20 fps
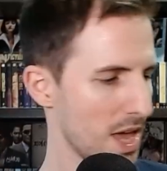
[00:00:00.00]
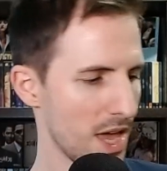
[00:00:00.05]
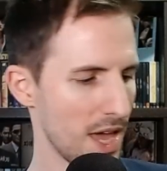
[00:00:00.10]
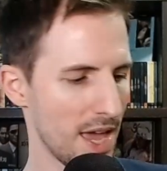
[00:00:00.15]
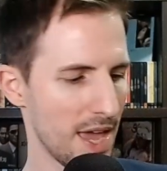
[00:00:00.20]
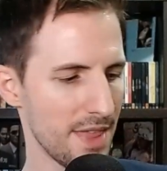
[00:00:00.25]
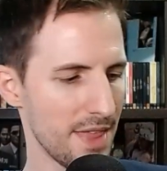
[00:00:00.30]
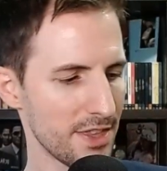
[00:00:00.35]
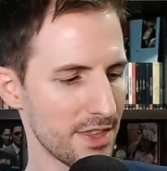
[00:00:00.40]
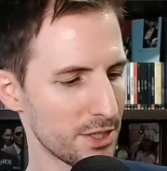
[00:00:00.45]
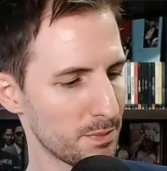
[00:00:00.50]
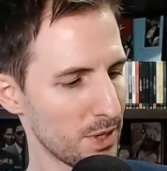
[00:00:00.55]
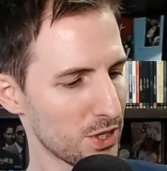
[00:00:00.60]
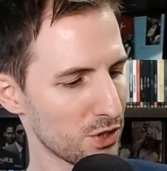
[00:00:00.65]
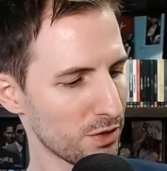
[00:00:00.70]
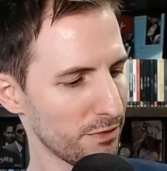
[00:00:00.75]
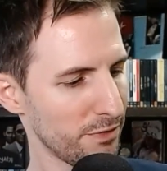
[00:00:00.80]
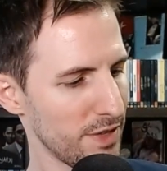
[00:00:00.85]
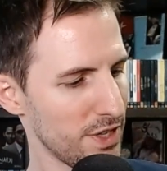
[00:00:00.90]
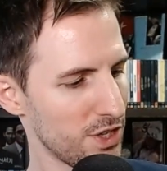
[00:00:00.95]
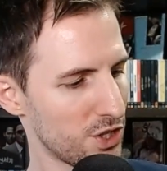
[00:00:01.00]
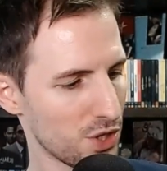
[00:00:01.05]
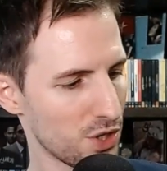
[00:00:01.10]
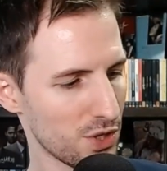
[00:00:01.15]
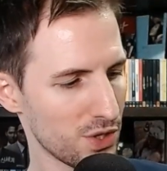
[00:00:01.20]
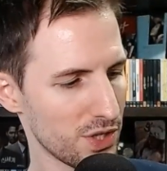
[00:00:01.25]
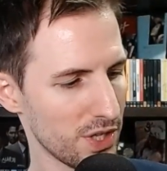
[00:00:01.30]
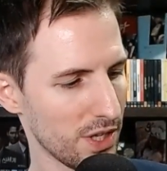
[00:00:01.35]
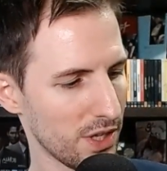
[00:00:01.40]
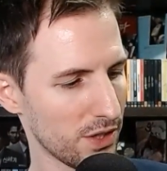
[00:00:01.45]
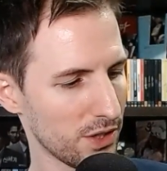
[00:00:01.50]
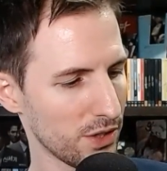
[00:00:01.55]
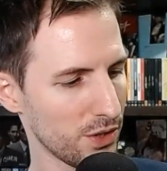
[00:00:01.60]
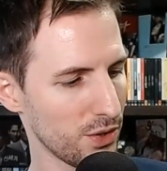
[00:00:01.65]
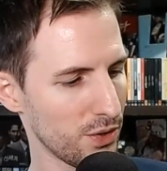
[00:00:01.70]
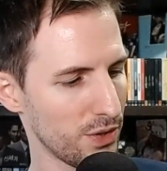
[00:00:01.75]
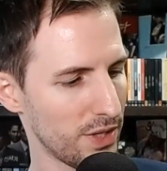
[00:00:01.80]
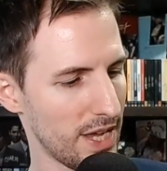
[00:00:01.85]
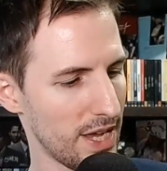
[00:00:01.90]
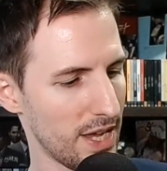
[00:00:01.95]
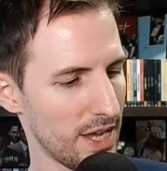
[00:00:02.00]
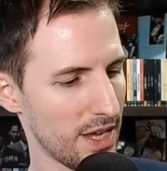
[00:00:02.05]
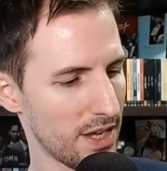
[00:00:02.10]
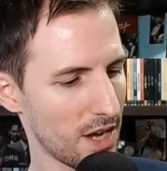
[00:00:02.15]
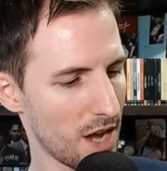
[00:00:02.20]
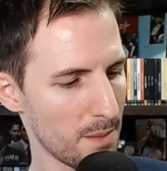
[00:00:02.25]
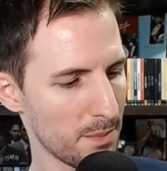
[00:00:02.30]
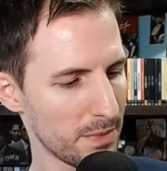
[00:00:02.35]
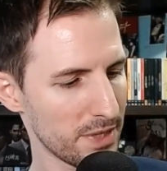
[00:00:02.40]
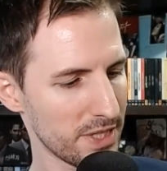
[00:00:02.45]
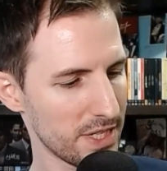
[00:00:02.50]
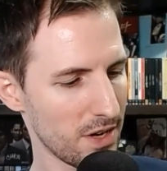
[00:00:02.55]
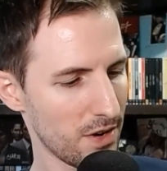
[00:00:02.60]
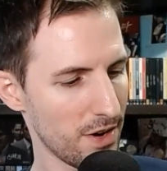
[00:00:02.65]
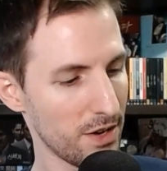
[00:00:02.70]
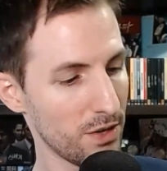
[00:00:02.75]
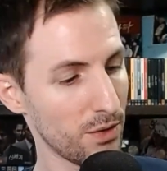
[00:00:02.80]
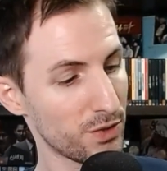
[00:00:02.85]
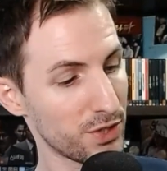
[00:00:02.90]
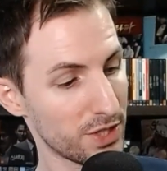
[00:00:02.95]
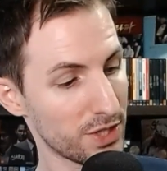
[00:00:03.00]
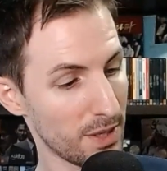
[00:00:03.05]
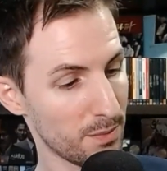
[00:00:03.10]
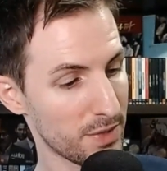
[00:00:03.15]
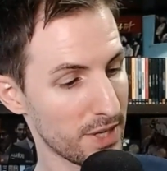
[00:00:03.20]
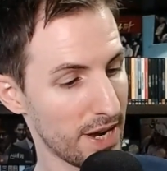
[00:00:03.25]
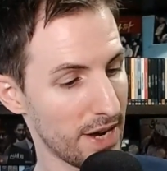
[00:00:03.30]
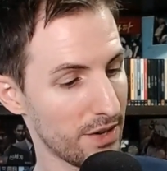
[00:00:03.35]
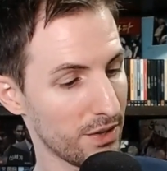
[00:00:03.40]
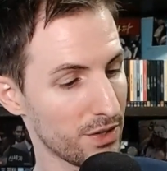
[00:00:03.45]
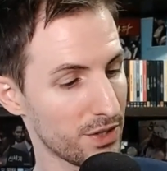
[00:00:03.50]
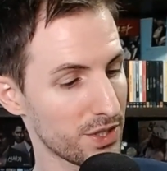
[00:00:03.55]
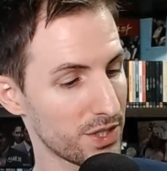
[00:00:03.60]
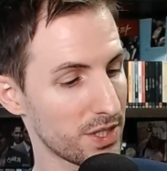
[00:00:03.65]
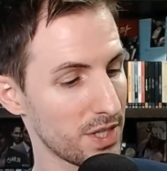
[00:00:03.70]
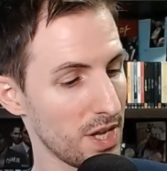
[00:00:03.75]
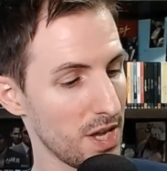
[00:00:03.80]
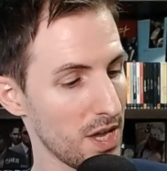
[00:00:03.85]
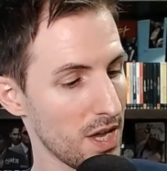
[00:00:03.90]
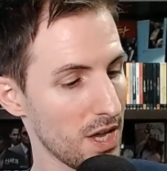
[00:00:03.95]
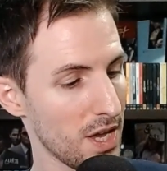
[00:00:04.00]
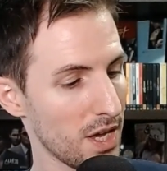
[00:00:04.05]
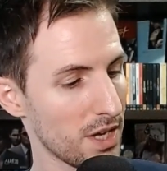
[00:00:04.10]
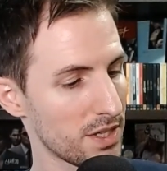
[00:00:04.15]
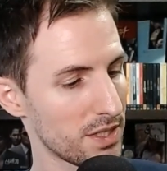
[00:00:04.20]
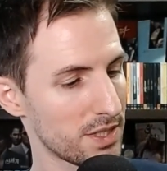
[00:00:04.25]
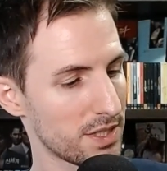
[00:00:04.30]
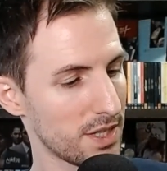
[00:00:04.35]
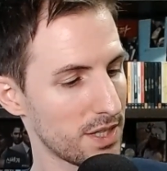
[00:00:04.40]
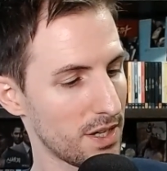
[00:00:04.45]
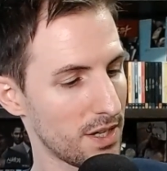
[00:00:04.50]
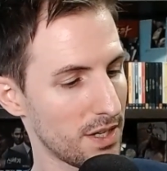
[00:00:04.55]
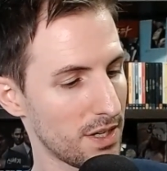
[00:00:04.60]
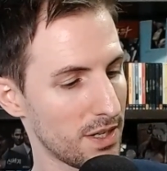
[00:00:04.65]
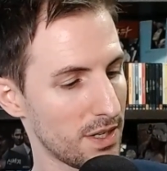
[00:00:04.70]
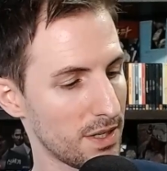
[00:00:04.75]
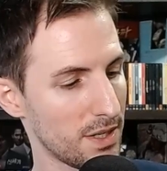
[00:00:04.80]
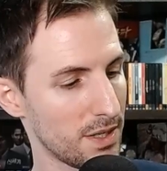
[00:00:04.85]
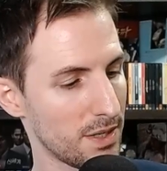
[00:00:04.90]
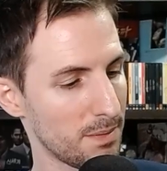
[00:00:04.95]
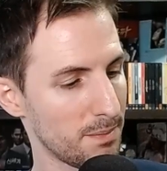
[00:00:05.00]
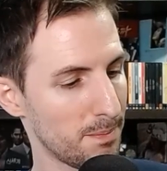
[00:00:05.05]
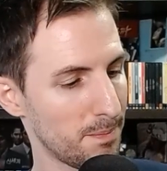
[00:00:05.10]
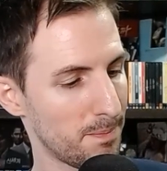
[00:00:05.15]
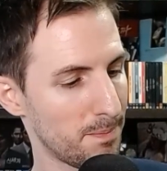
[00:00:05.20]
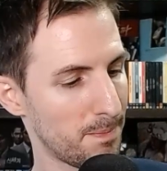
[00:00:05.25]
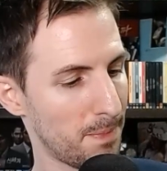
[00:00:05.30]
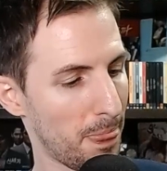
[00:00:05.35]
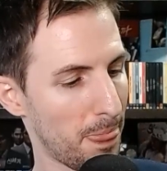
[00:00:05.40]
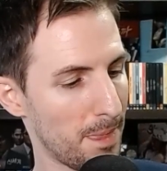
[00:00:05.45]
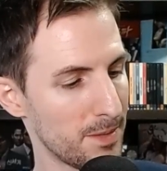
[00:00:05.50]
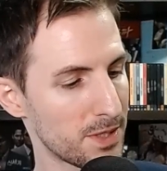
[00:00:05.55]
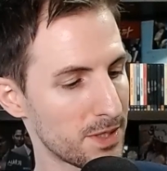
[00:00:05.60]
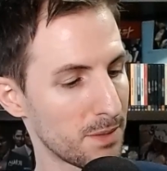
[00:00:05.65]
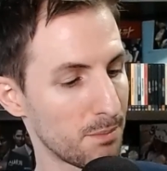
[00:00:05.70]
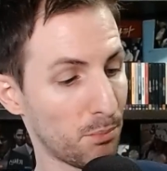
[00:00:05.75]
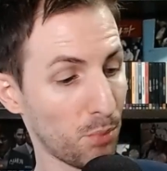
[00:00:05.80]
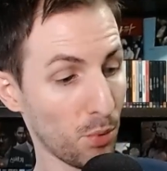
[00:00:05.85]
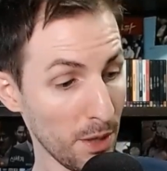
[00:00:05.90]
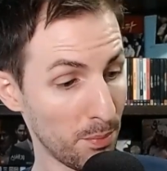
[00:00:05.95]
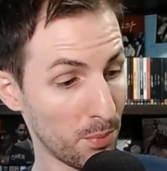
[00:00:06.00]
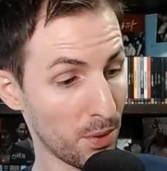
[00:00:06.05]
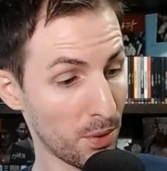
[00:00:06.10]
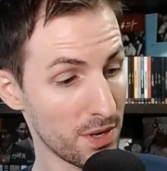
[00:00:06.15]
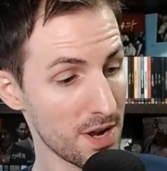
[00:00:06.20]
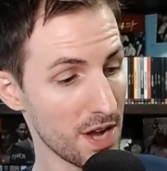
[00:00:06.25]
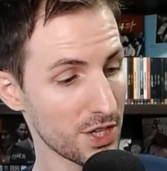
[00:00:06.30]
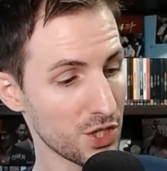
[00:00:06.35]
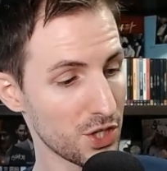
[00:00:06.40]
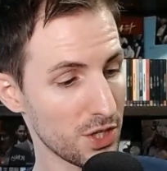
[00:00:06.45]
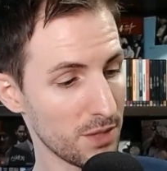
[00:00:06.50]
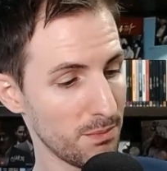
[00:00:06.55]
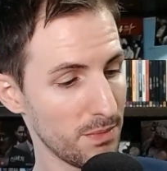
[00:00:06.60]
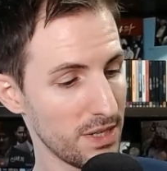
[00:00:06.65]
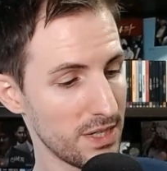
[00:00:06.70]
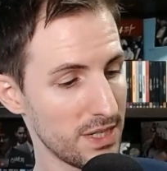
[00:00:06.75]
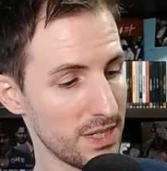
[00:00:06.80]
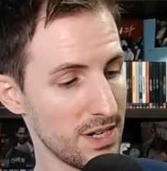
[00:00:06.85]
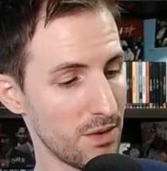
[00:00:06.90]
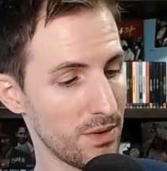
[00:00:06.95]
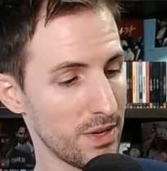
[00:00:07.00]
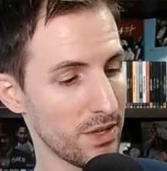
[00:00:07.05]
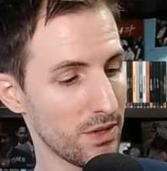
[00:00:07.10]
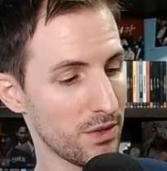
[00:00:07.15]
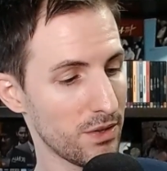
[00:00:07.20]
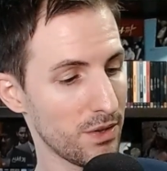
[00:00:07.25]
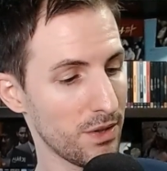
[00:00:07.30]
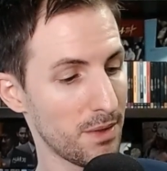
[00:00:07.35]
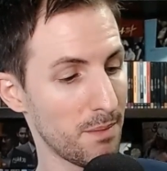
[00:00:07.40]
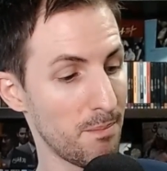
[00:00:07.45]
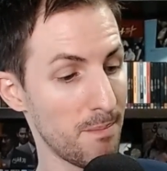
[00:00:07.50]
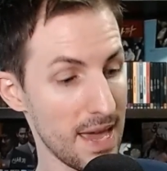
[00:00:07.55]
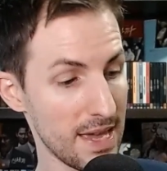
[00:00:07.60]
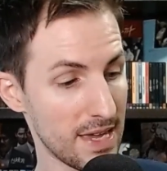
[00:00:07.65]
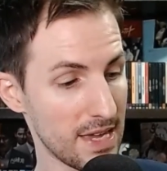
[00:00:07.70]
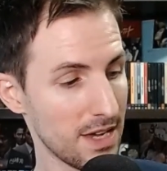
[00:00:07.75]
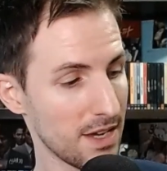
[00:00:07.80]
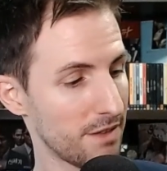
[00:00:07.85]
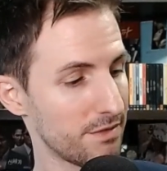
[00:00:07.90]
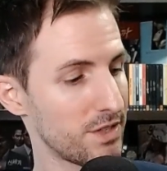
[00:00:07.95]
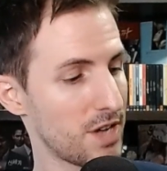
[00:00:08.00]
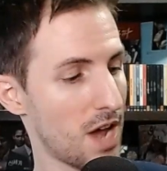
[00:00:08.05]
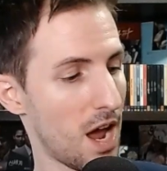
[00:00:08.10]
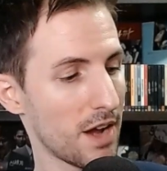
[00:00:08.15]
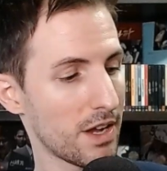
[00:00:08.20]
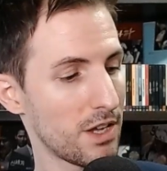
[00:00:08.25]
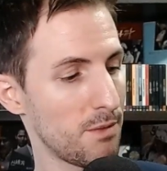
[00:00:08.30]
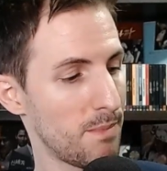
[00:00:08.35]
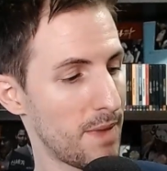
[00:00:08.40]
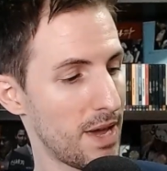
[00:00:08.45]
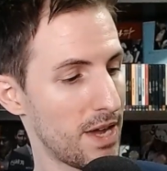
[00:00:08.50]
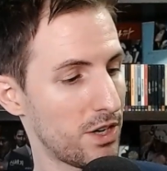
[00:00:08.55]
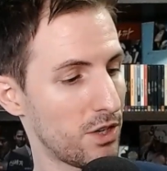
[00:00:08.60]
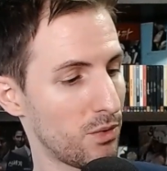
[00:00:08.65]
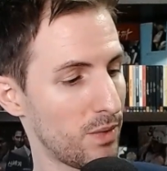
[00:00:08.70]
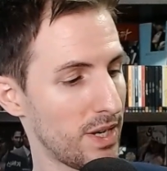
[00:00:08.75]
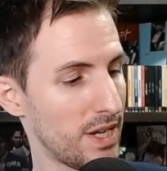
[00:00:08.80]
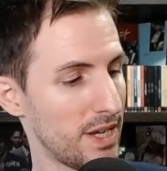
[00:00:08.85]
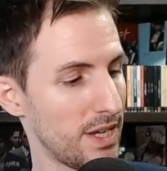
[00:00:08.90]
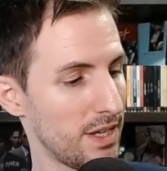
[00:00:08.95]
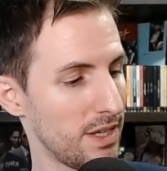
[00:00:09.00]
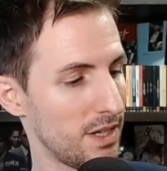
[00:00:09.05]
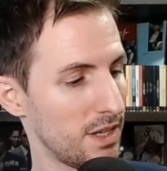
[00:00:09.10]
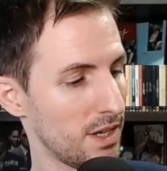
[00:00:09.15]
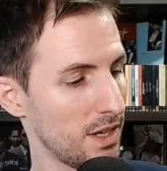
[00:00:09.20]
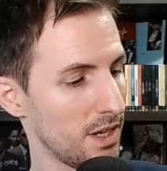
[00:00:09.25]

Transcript: And the special features include a commentary, you know, subtitles, some pre-production material, the making of documentary,